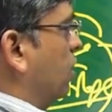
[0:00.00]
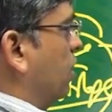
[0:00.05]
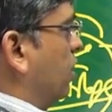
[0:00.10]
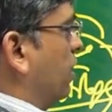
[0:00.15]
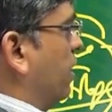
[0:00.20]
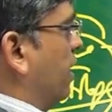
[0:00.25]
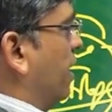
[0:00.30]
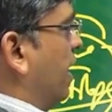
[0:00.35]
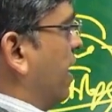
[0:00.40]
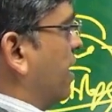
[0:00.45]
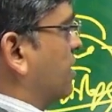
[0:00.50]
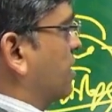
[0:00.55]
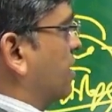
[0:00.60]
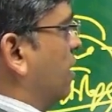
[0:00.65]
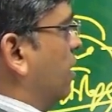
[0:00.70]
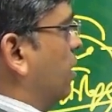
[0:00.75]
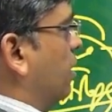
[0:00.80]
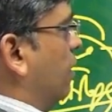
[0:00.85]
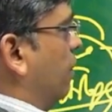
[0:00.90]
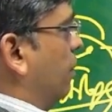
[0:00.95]
they
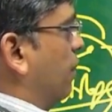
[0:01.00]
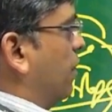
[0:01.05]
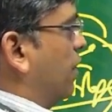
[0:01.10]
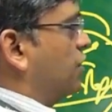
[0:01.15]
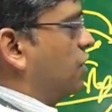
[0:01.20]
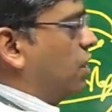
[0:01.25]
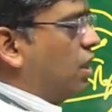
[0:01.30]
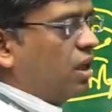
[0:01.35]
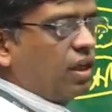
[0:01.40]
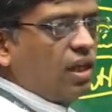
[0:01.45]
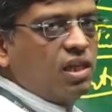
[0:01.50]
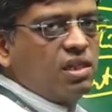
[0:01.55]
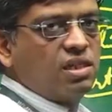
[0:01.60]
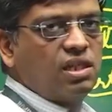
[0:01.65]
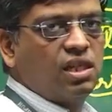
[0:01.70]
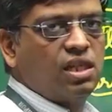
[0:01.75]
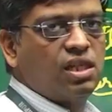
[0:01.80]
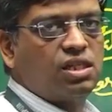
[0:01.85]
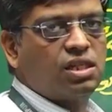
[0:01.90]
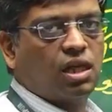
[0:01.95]
exert pressure against
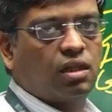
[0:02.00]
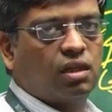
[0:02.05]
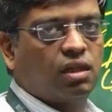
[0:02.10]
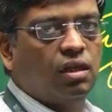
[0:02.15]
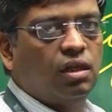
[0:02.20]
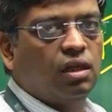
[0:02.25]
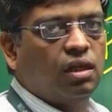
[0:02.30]
each other,